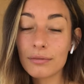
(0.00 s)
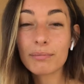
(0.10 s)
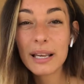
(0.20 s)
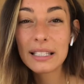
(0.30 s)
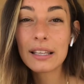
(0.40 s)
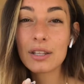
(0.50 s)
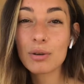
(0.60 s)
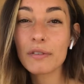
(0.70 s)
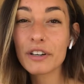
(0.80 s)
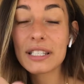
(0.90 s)
Basically the
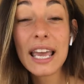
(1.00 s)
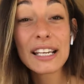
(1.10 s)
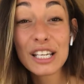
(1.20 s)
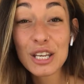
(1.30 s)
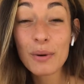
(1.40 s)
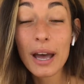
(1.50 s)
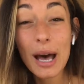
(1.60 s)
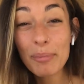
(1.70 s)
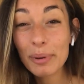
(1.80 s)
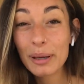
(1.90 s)
universe handing you a cup
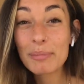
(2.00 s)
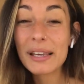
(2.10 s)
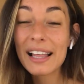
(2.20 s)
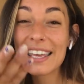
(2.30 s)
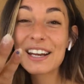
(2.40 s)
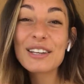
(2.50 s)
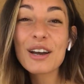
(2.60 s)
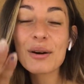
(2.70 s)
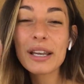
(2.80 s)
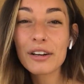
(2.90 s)
and being like, here you
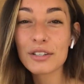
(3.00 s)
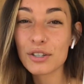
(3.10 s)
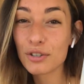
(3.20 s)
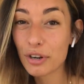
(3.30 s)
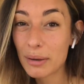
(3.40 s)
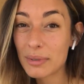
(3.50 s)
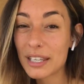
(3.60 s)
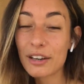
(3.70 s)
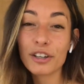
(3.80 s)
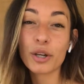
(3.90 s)
go, here is your dreams,
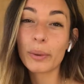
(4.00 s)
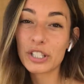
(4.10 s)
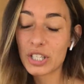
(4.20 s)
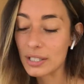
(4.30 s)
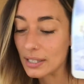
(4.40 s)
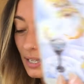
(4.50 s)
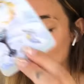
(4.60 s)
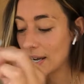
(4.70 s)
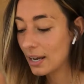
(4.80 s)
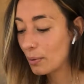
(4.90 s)
here are your wishes,
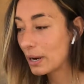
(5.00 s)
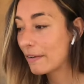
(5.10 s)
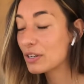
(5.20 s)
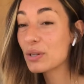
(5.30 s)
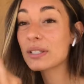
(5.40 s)
whatever. So this